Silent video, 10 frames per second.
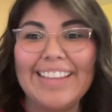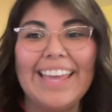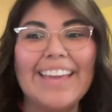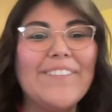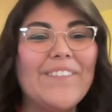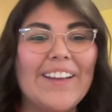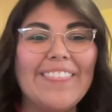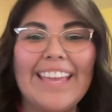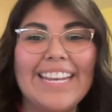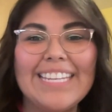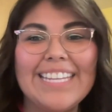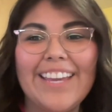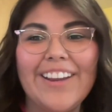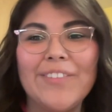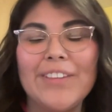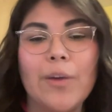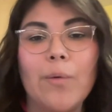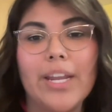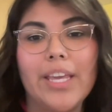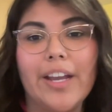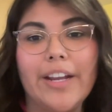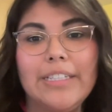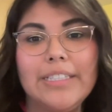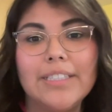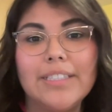and like what they need to hear and what they want to hear.